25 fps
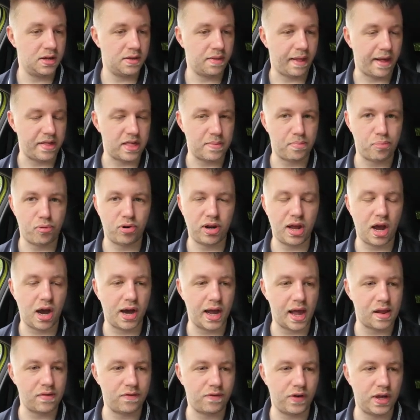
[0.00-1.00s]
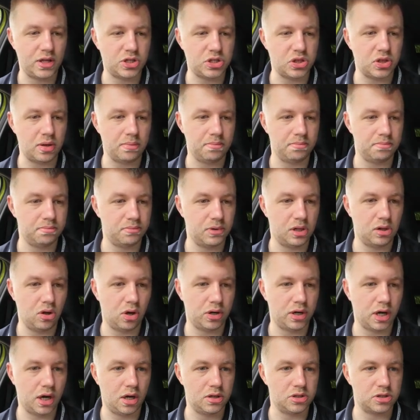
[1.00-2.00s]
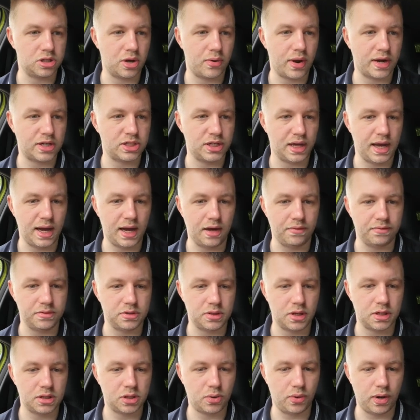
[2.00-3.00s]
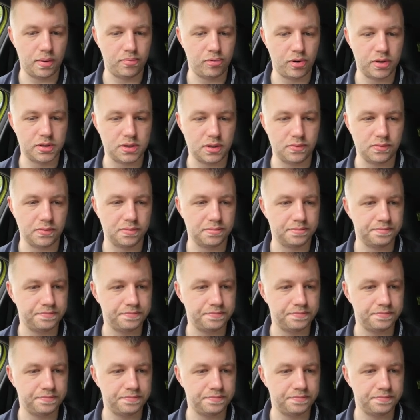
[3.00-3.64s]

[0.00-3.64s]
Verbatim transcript: that's a pretty high-end feature that a lot of cars don't actually have, so that's quite impressive.